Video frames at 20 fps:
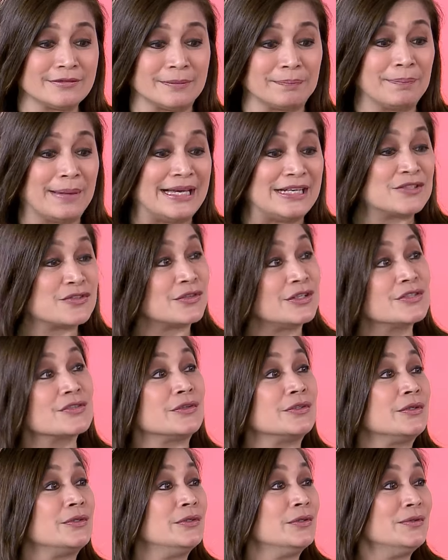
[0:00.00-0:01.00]
pastries or
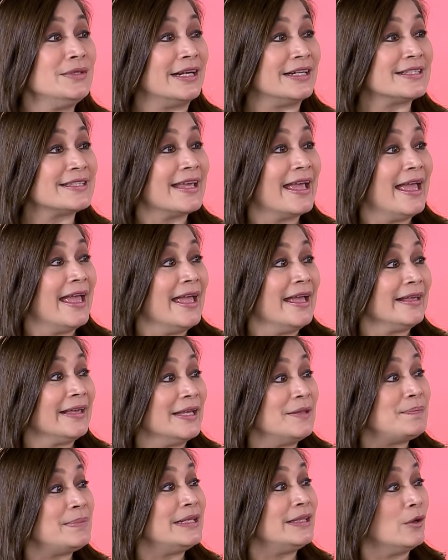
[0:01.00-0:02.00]
the donuts
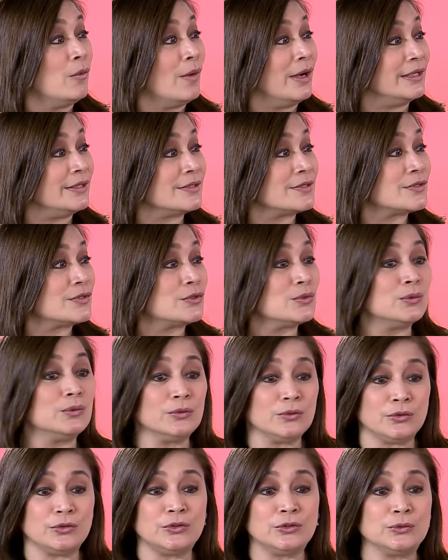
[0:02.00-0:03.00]
can be the ones to
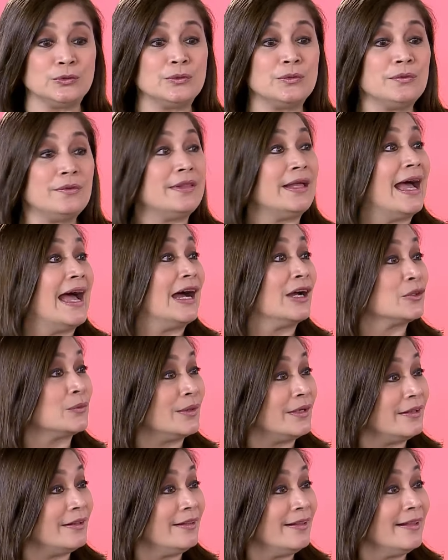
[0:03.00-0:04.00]
do the
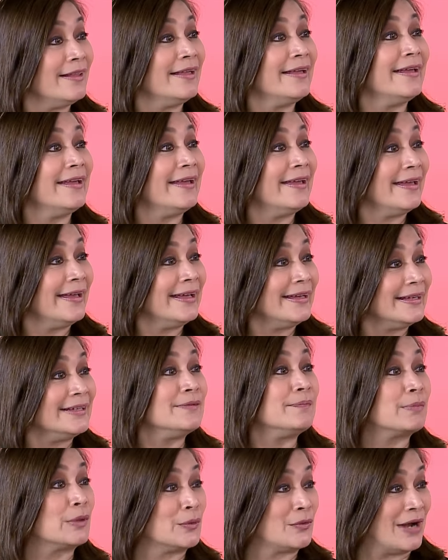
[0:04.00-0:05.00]
actual
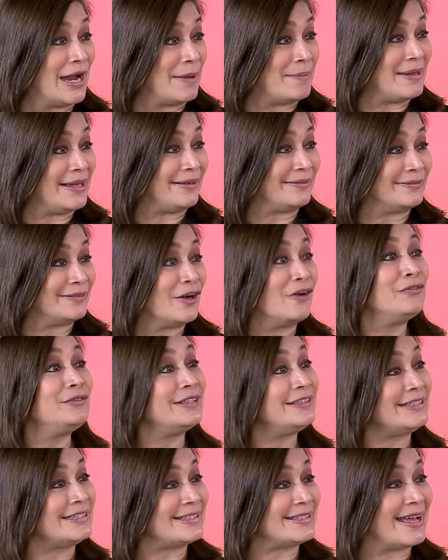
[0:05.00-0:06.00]
programming of the
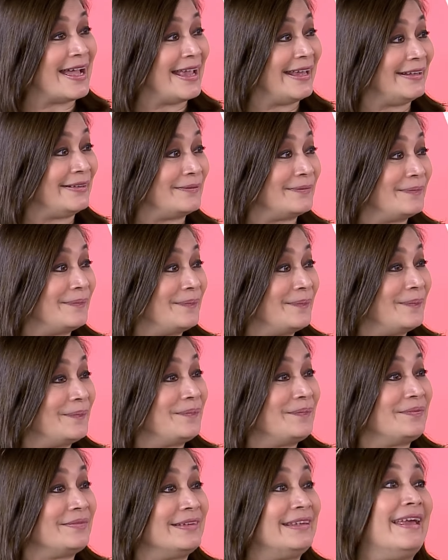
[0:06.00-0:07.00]
design and the maintenance,